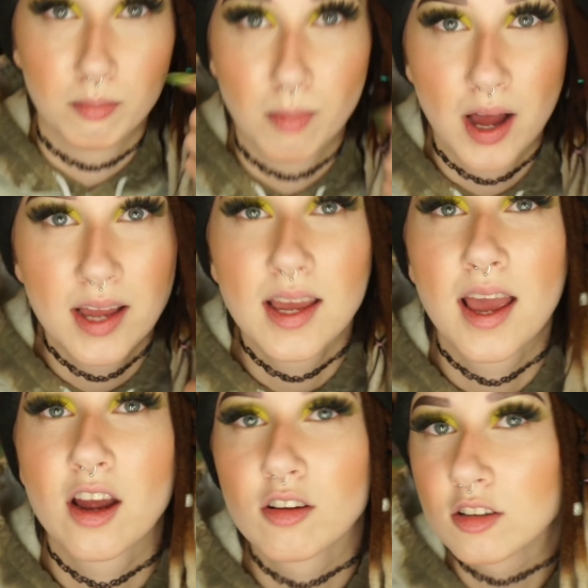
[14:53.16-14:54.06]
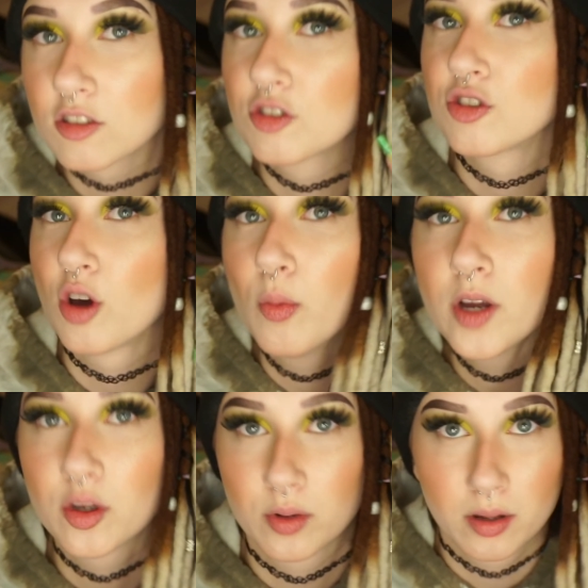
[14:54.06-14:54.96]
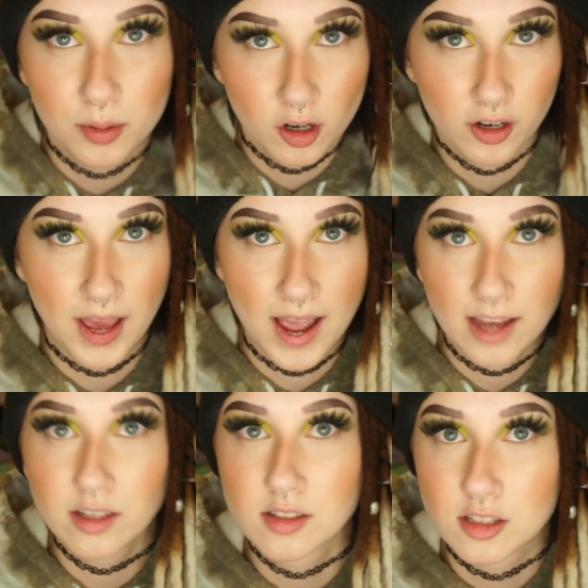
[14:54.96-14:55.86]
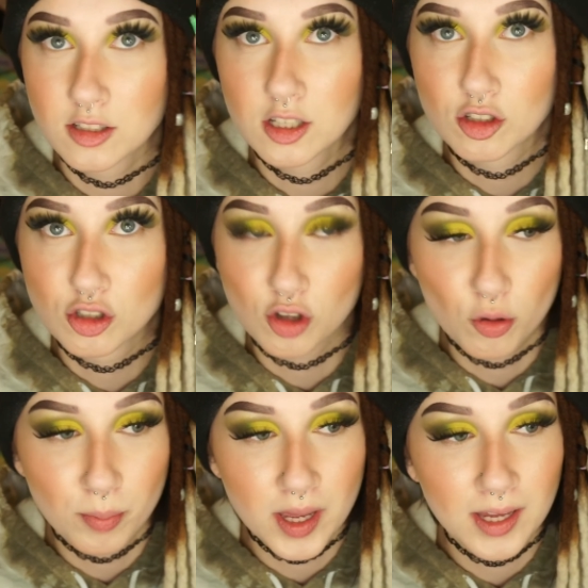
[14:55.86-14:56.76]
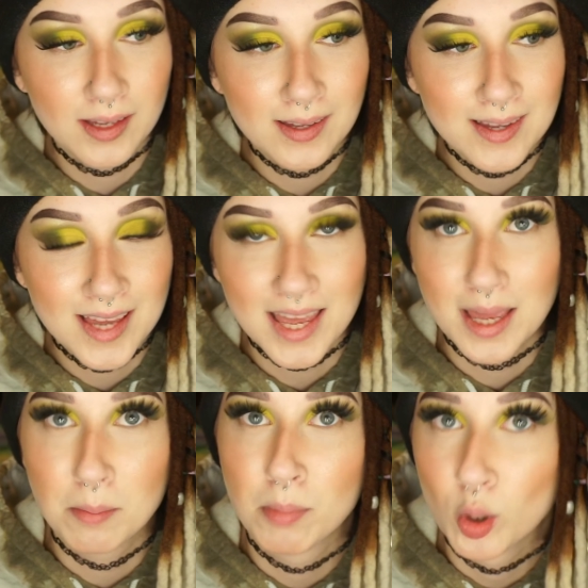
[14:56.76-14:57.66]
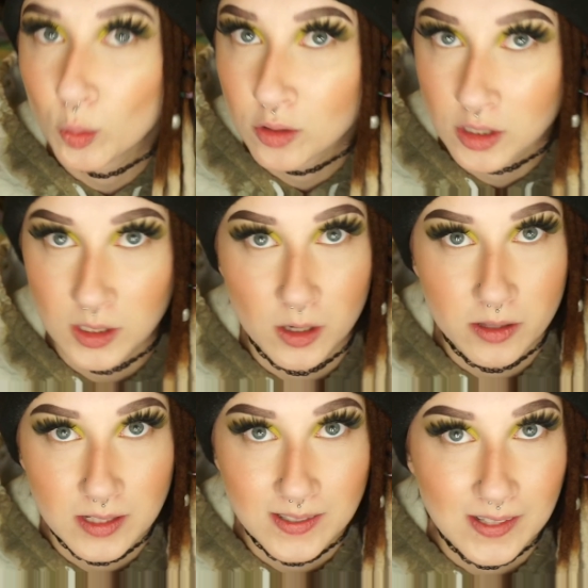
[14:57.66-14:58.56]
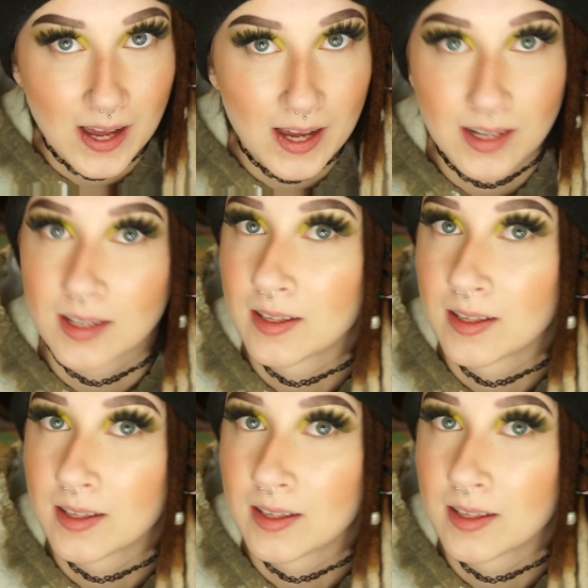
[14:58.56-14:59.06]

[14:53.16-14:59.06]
My hair looks so weird when I put on a hat because it's like so big it bulges on this side.